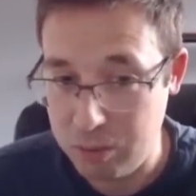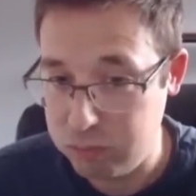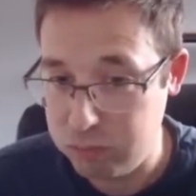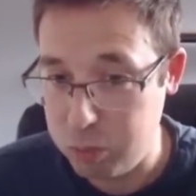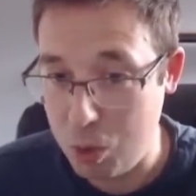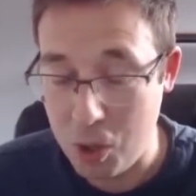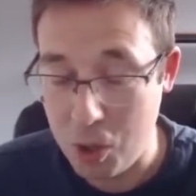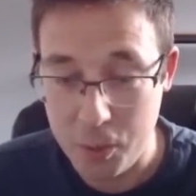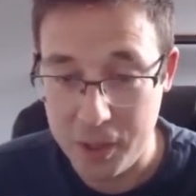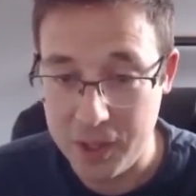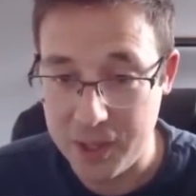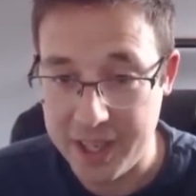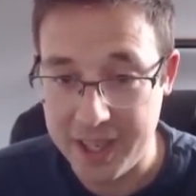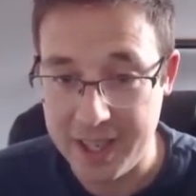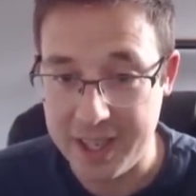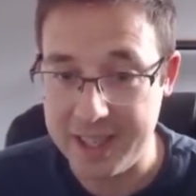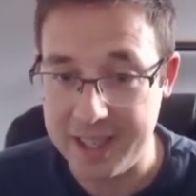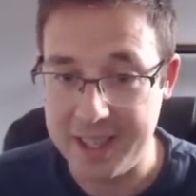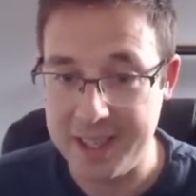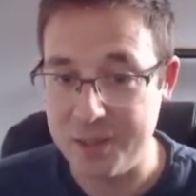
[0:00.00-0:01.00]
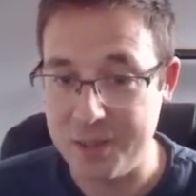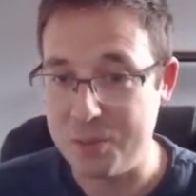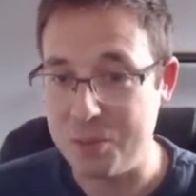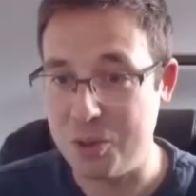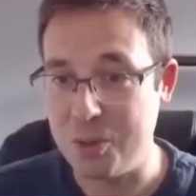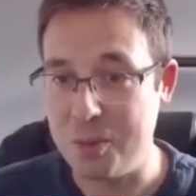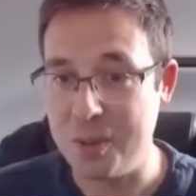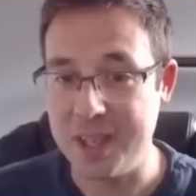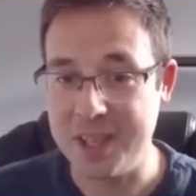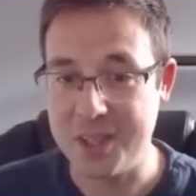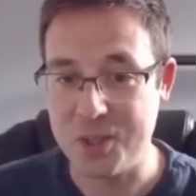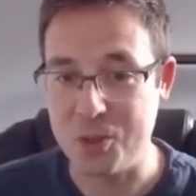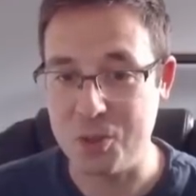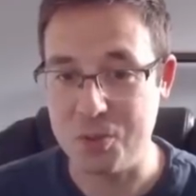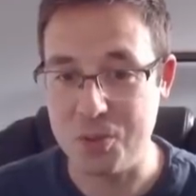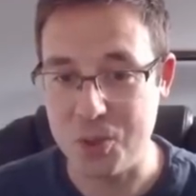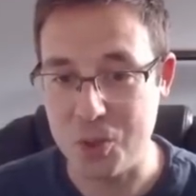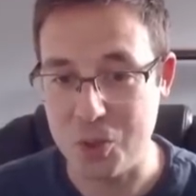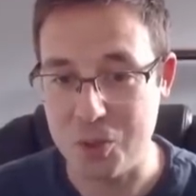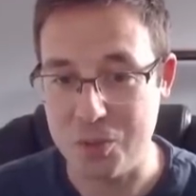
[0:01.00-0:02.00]
what are we looking at here from an
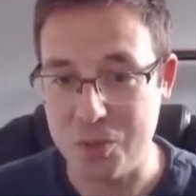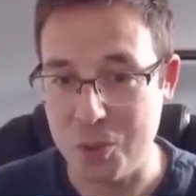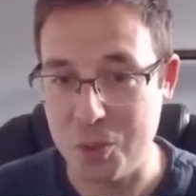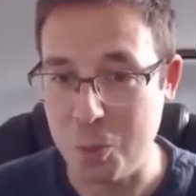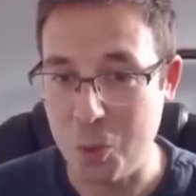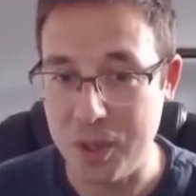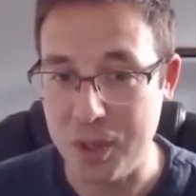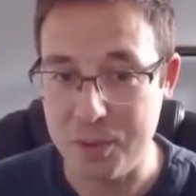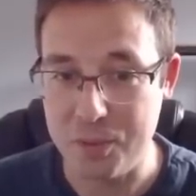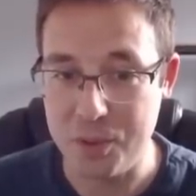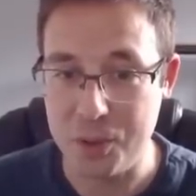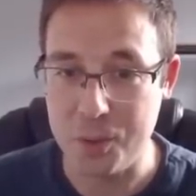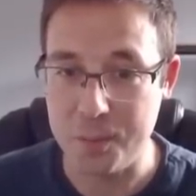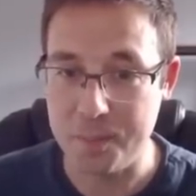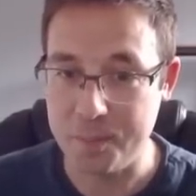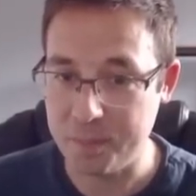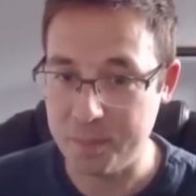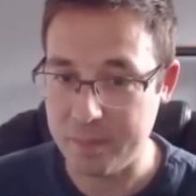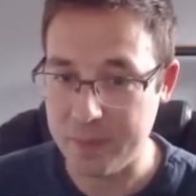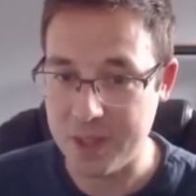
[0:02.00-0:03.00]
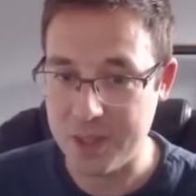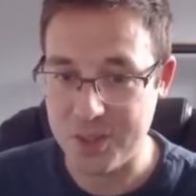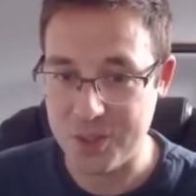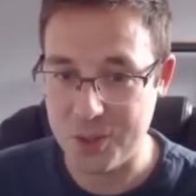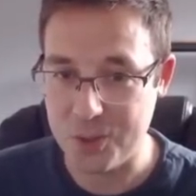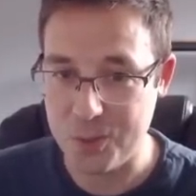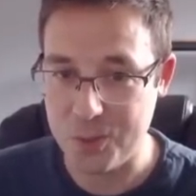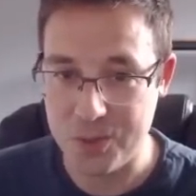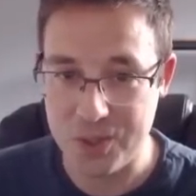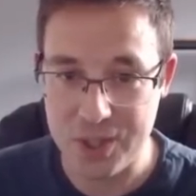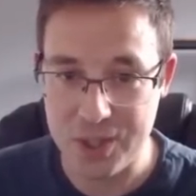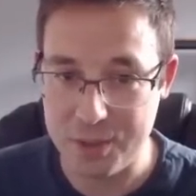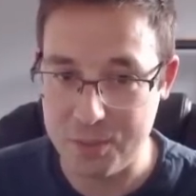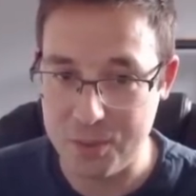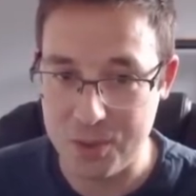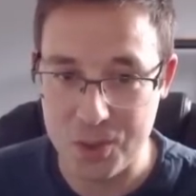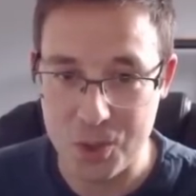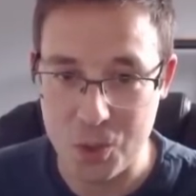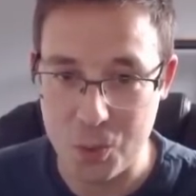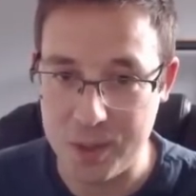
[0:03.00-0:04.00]
astrophotographer's point of view? So
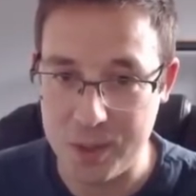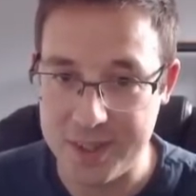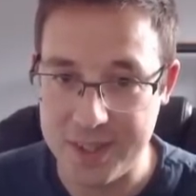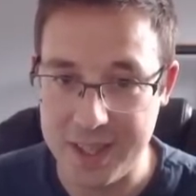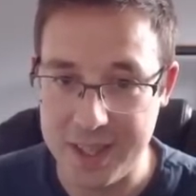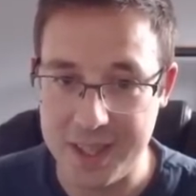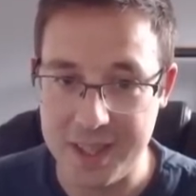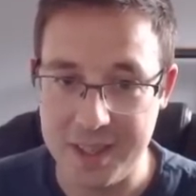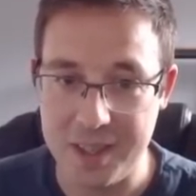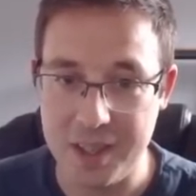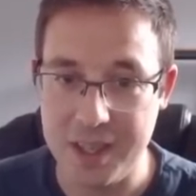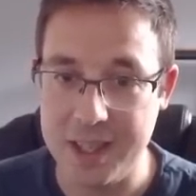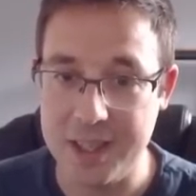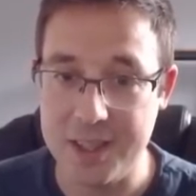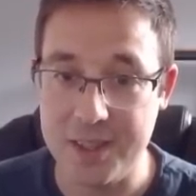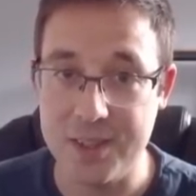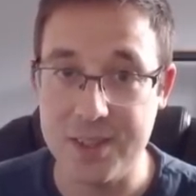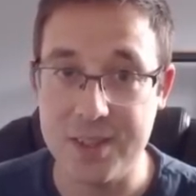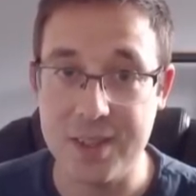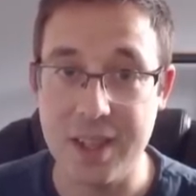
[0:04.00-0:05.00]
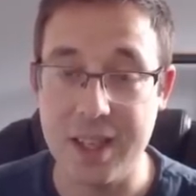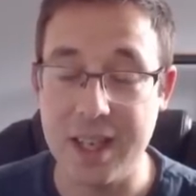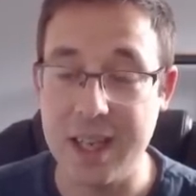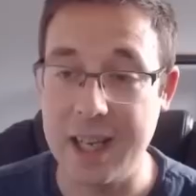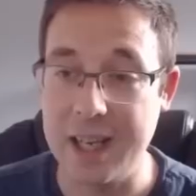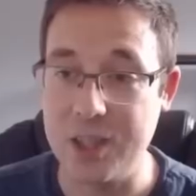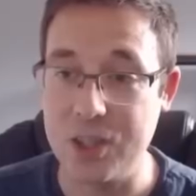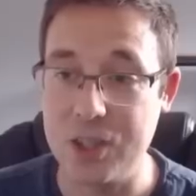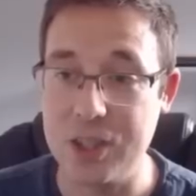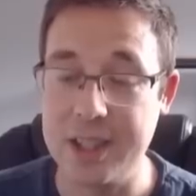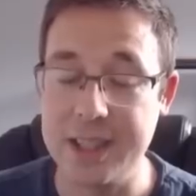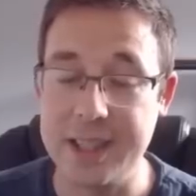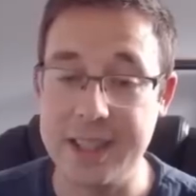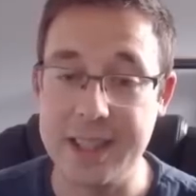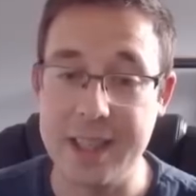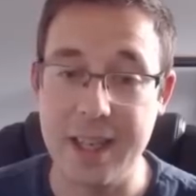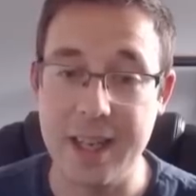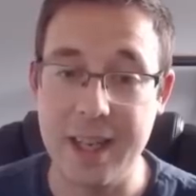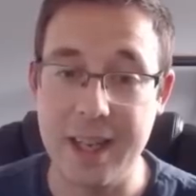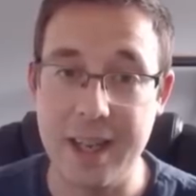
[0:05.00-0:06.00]
Stephan's Quintet is
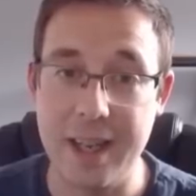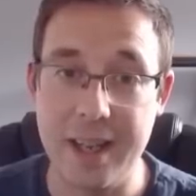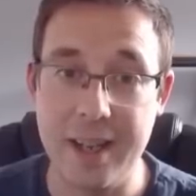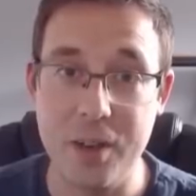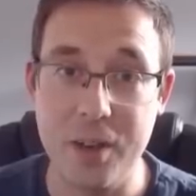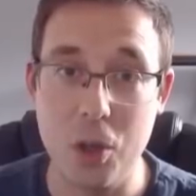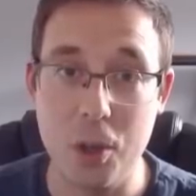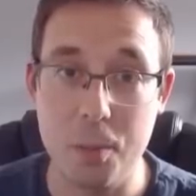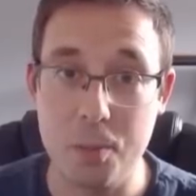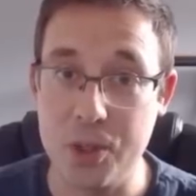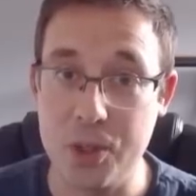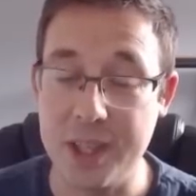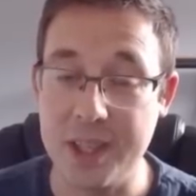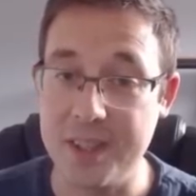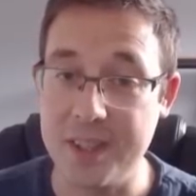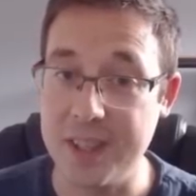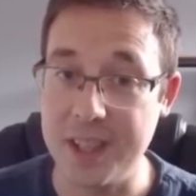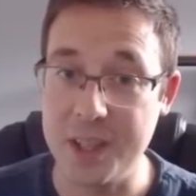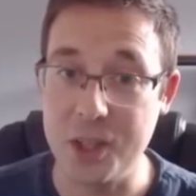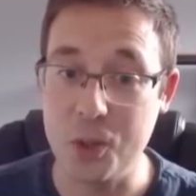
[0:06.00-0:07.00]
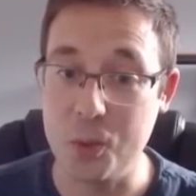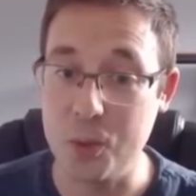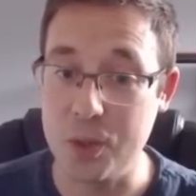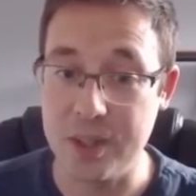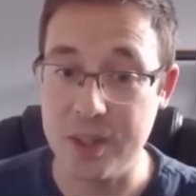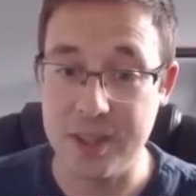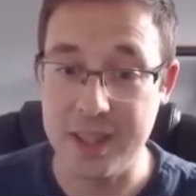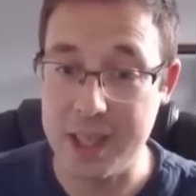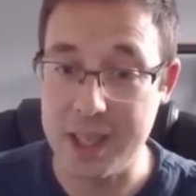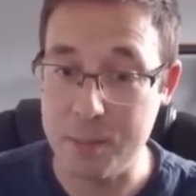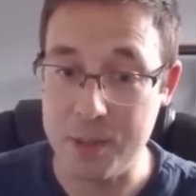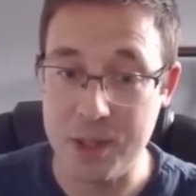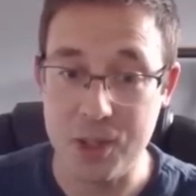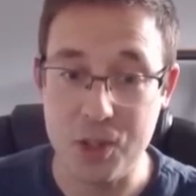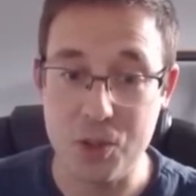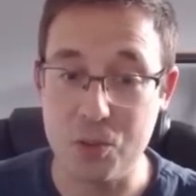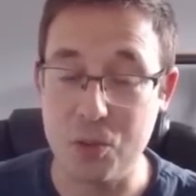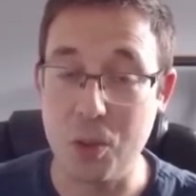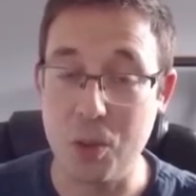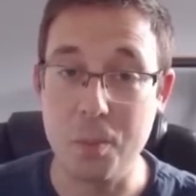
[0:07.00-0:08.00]
actually an object that you can
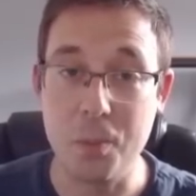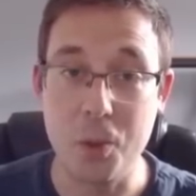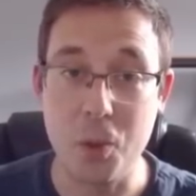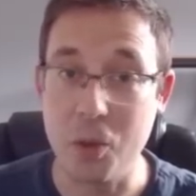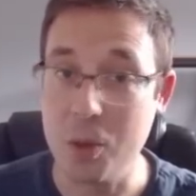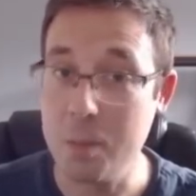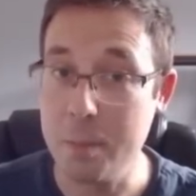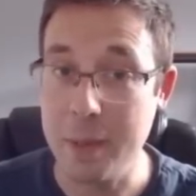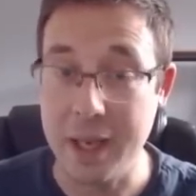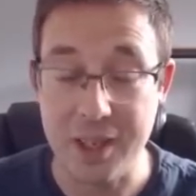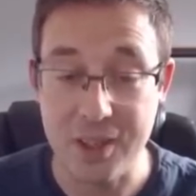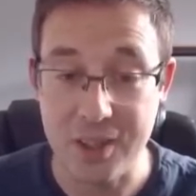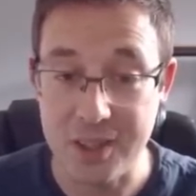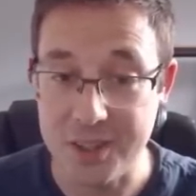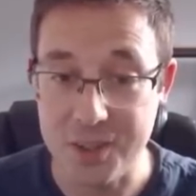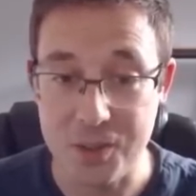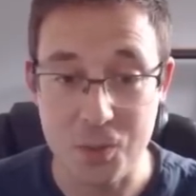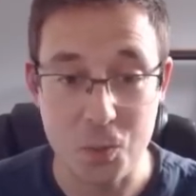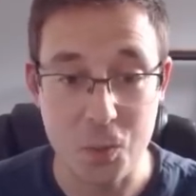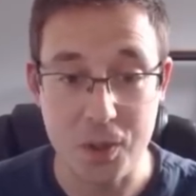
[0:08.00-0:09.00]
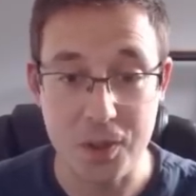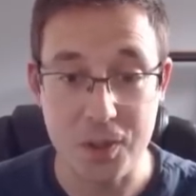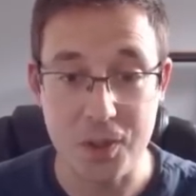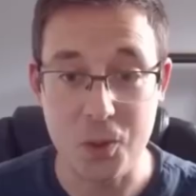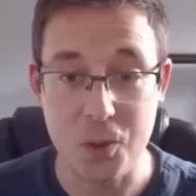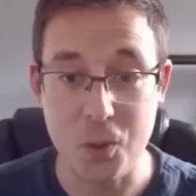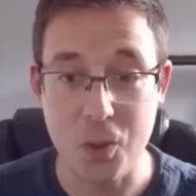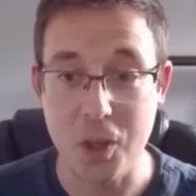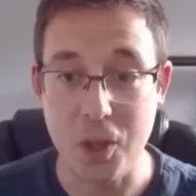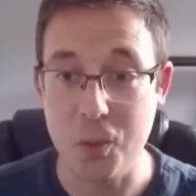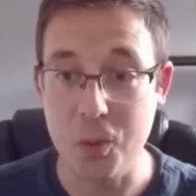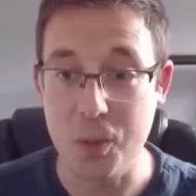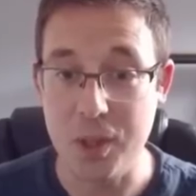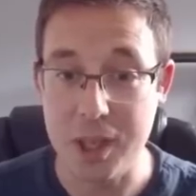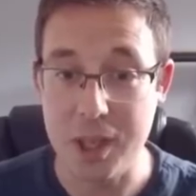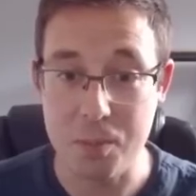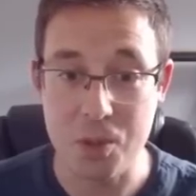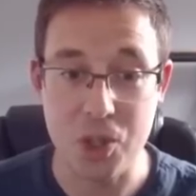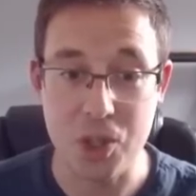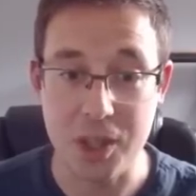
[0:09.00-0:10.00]
image from your own back garden with your own
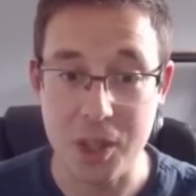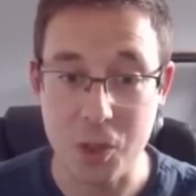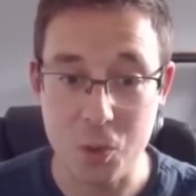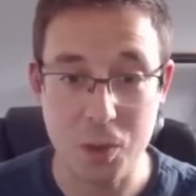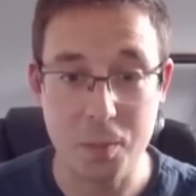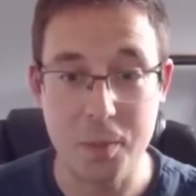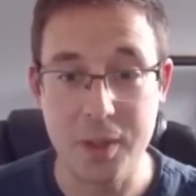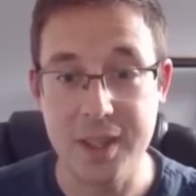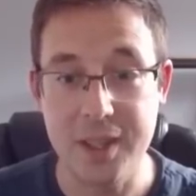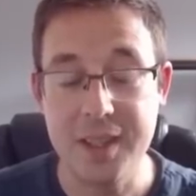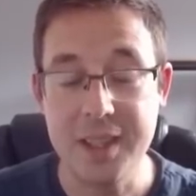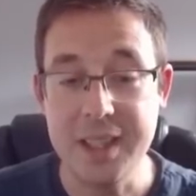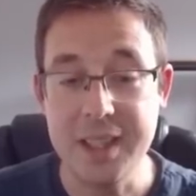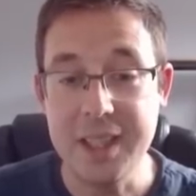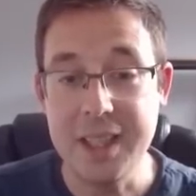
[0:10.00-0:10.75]
imaging equipment.